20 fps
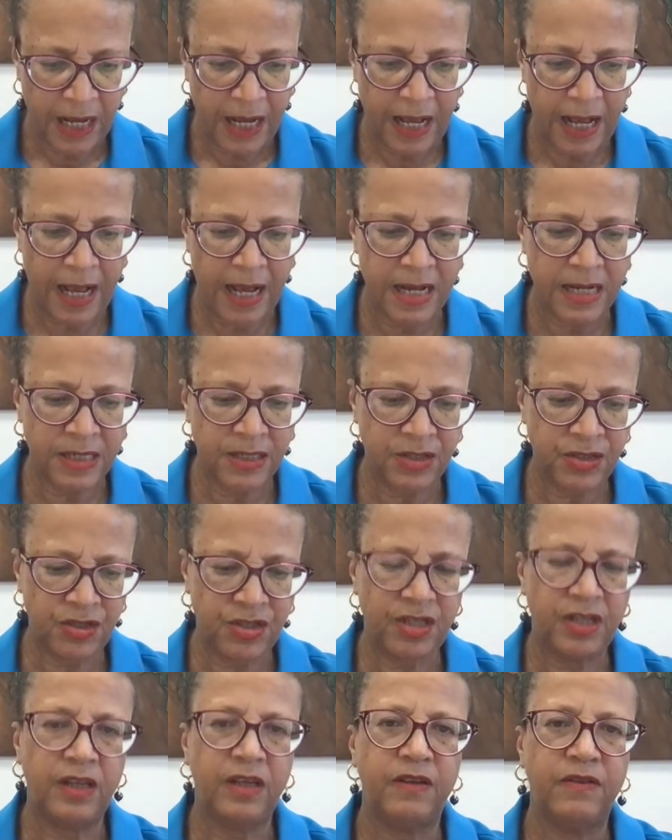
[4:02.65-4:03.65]
And
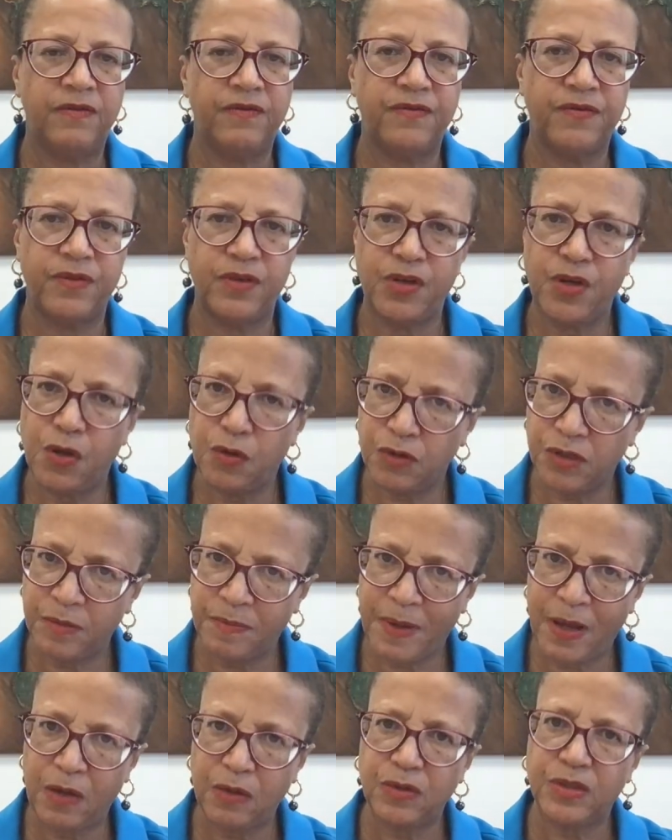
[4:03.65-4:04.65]
if no
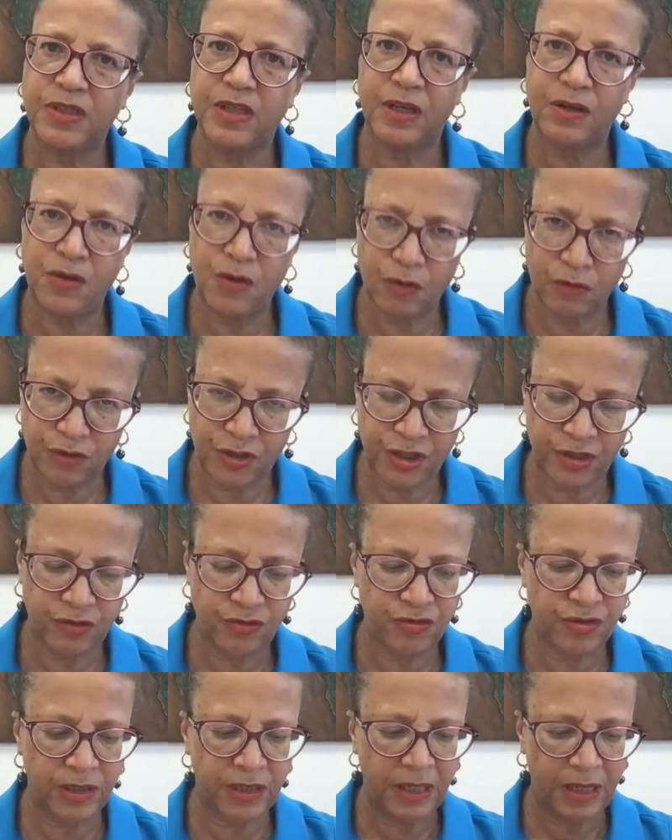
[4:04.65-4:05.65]
spouse and no
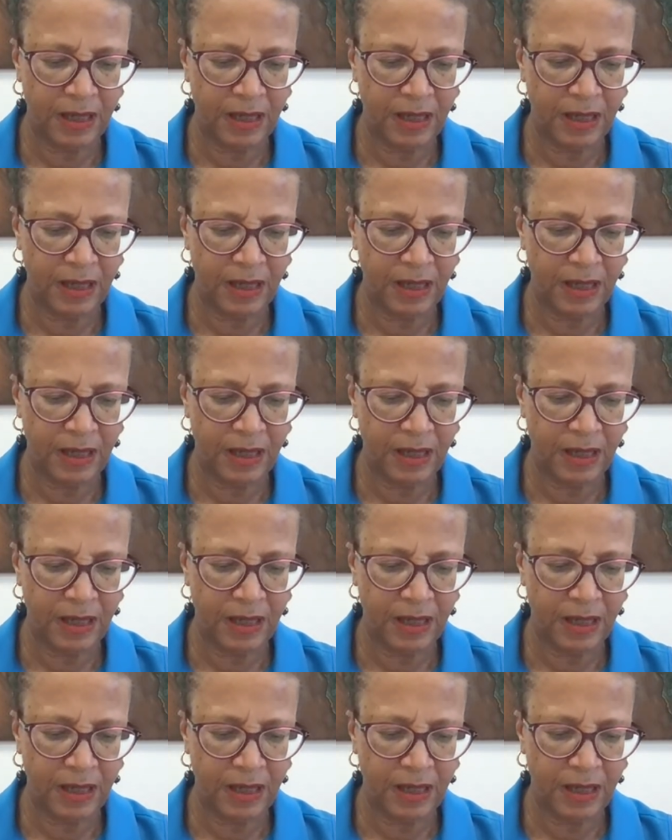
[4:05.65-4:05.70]
children,